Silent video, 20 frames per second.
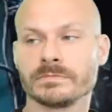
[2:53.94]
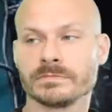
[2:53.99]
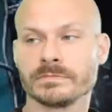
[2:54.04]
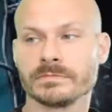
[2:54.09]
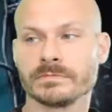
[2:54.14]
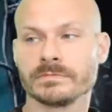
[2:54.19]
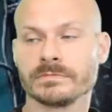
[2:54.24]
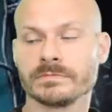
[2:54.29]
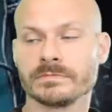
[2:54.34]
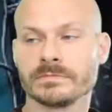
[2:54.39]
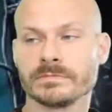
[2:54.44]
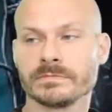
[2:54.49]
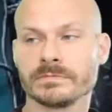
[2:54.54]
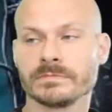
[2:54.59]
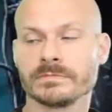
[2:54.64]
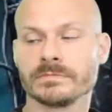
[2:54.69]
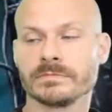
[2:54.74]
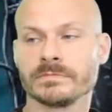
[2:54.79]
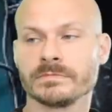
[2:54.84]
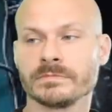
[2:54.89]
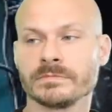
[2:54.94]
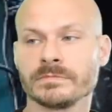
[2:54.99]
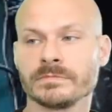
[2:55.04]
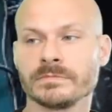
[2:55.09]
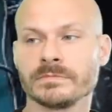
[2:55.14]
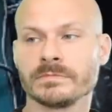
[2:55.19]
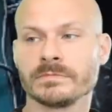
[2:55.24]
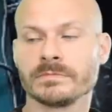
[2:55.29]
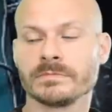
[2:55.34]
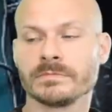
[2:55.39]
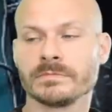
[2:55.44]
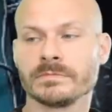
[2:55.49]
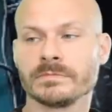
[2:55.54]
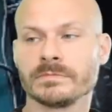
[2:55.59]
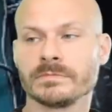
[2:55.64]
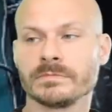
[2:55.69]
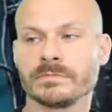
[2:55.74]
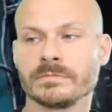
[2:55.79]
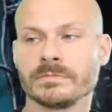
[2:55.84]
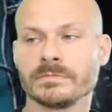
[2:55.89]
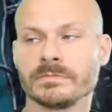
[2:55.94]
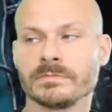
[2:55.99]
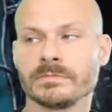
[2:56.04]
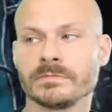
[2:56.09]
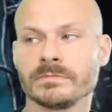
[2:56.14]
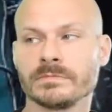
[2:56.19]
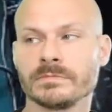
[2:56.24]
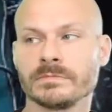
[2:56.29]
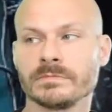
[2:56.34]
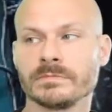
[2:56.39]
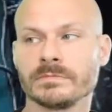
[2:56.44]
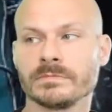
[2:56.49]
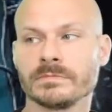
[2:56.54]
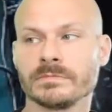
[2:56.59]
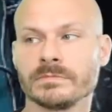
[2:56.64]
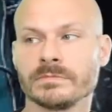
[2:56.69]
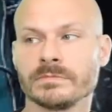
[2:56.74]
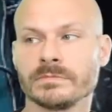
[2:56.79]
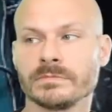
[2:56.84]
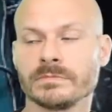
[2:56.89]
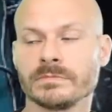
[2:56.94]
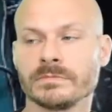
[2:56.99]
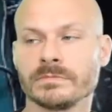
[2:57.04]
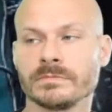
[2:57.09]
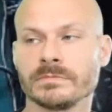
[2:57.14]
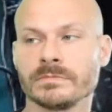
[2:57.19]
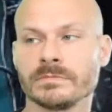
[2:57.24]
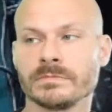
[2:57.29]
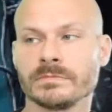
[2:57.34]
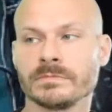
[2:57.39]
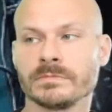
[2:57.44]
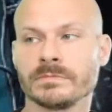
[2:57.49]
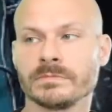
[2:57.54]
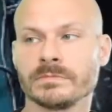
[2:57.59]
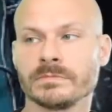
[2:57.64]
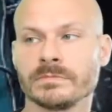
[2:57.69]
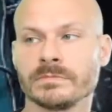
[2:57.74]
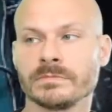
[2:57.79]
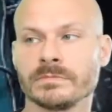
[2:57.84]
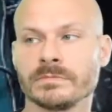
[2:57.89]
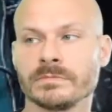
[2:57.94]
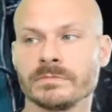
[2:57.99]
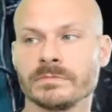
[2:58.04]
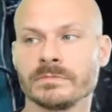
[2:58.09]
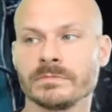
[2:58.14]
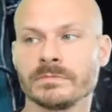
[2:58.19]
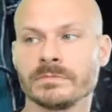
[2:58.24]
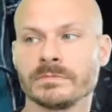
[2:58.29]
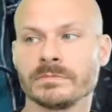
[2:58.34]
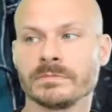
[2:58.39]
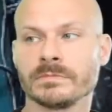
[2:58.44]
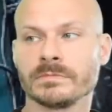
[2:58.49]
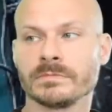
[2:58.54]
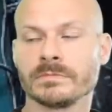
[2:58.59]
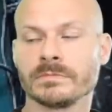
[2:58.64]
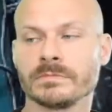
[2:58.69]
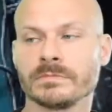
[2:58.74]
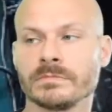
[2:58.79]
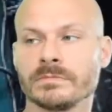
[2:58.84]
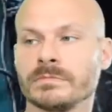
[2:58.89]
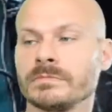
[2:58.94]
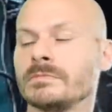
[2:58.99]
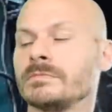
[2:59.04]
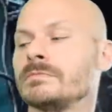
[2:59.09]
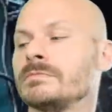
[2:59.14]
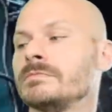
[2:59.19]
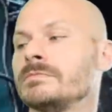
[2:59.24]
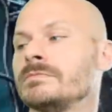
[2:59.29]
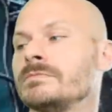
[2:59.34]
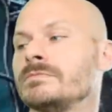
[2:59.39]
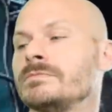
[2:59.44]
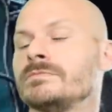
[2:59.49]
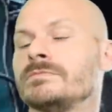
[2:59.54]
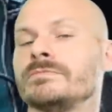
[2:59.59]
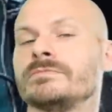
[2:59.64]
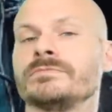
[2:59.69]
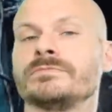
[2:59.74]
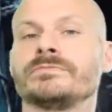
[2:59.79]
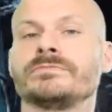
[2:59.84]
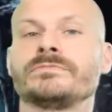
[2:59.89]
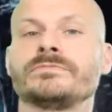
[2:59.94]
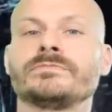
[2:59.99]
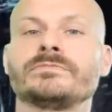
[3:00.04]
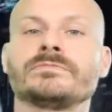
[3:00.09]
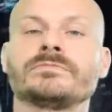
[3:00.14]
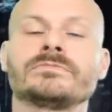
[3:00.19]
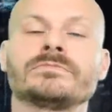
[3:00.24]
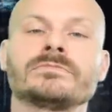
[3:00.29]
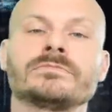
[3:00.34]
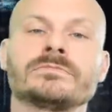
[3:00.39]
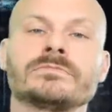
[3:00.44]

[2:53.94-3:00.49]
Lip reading: (not speaking)